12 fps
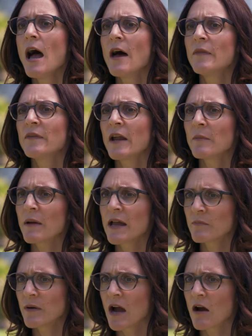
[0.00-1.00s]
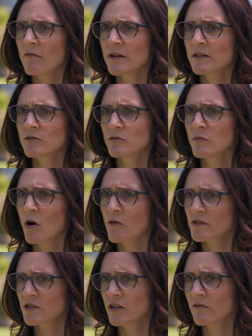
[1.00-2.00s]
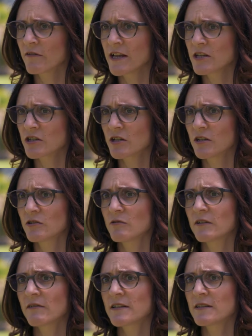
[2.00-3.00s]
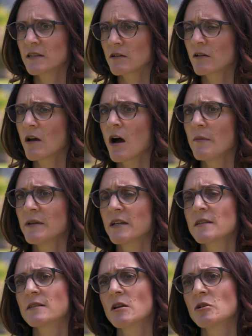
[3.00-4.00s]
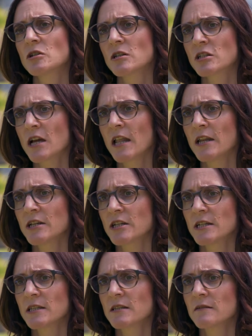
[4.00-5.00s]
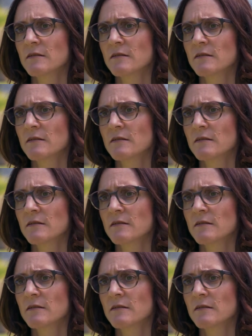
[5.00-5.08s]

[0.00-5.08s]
and thereby empowering tomorrow's generation to address economic and social challenges.